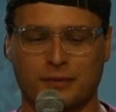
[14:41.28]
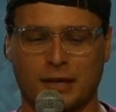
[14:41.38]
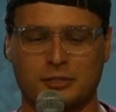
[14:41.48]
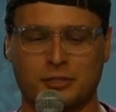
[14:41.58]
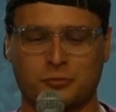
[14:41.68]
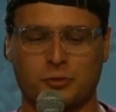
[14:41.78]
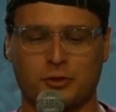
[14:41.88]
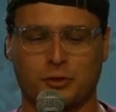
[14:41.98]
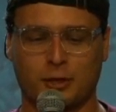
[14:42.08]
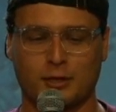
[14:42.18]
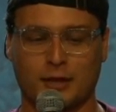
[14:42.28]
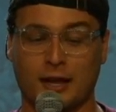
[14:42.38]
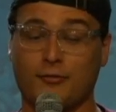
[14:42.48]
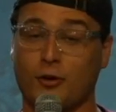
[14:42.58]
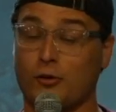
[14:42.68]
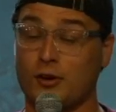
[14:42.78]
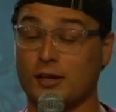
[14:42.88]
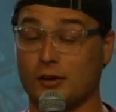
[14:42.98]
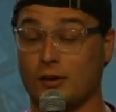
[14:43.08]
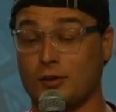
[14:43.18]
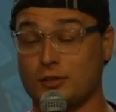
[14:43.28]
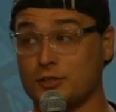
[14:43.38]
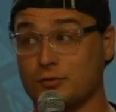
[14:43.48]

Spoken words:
that's just one thing that I've already learned just